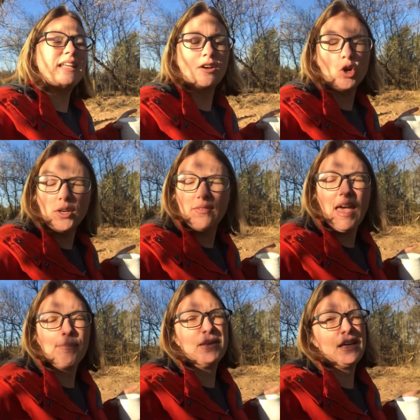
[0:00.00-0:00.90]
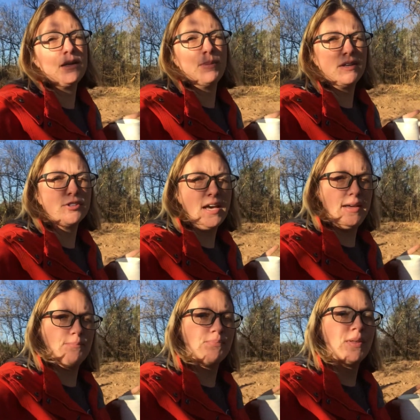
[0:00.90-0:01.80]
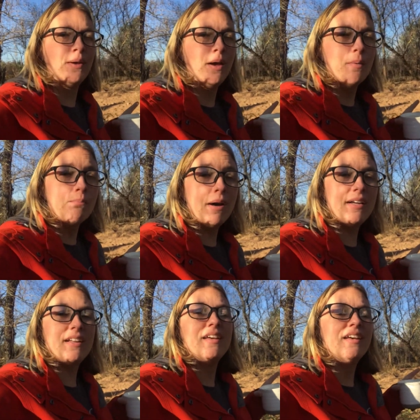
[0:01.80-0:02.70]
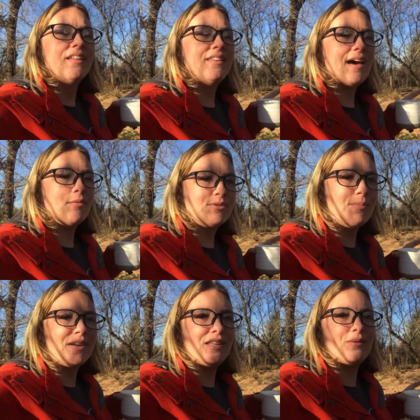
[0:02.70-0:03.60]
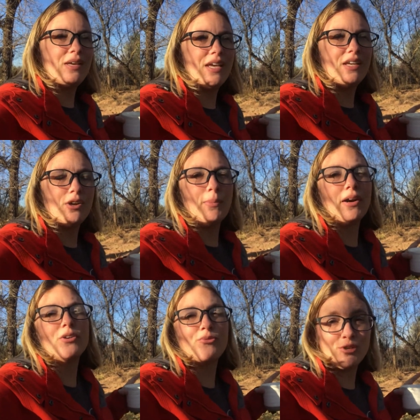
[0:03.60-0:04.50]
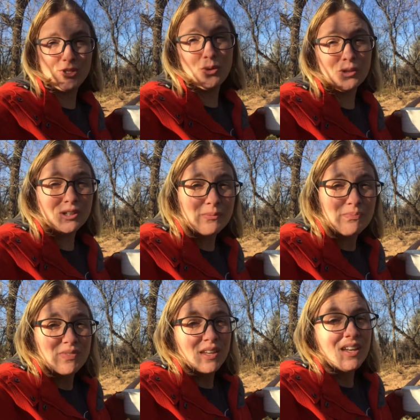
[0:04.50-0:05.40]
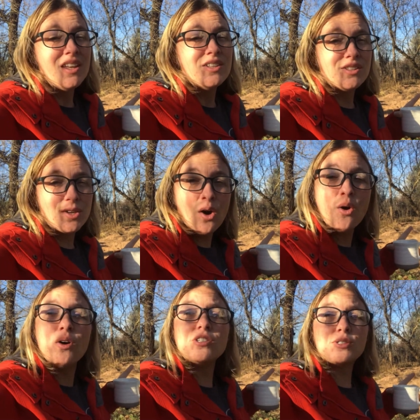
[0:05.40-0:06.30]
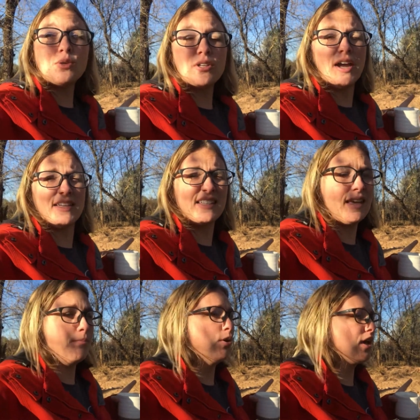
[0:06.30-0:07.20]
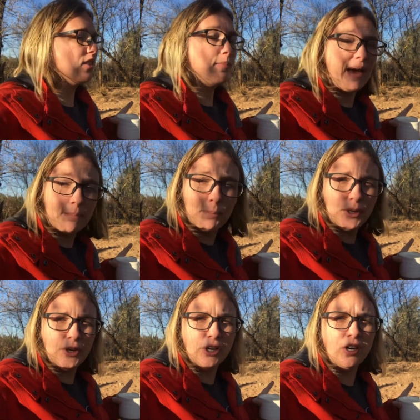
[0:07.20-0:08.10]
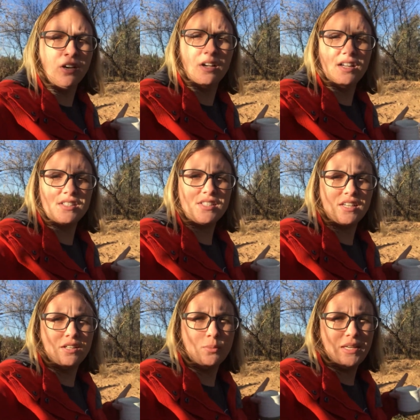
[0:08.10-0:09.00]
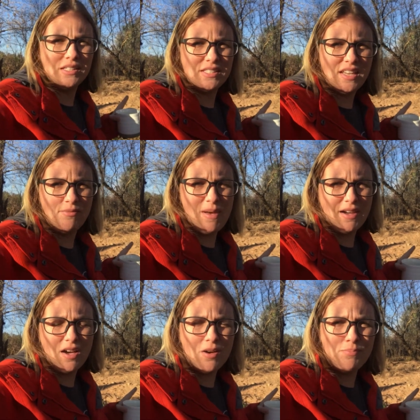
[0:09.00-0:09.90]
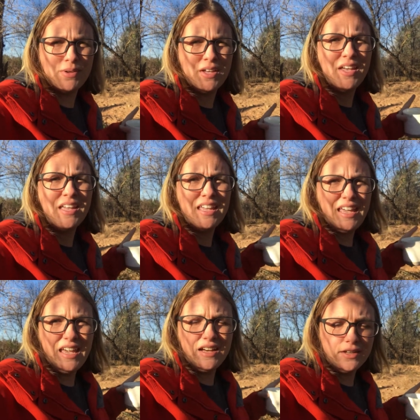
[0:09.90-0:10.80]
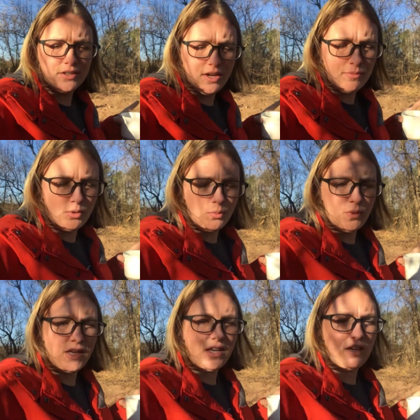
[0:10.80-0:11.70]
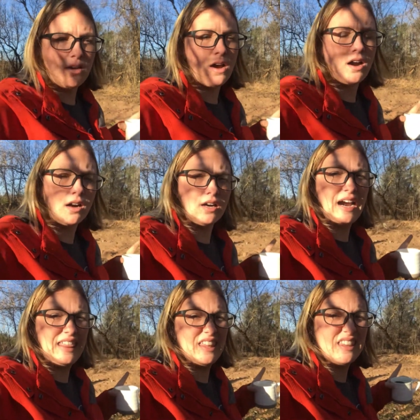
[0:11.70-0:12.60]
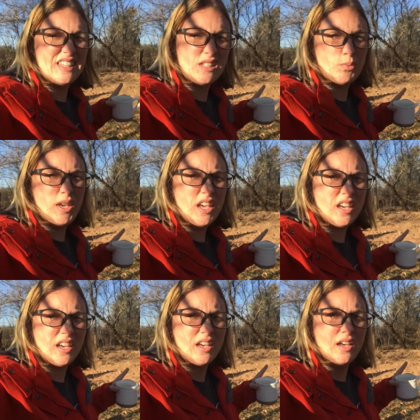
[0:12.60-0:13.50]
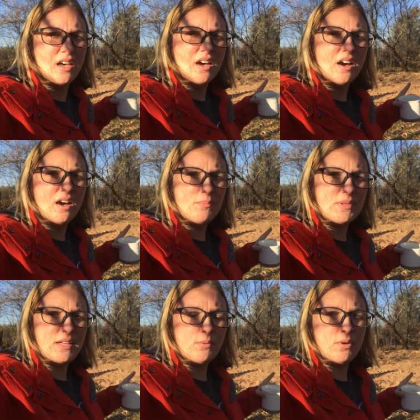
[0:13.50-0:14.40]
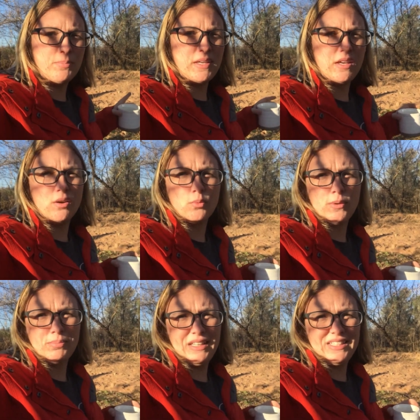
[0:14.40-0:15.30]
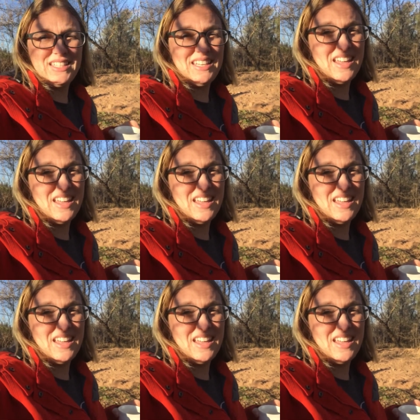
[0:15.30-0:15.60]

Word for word: it couldn't have happened at a better time. But that was money that we had earmarked for solar so solar has to get put on the back burner until we can save back up. And um, we are, I think this week, um, they will be replacing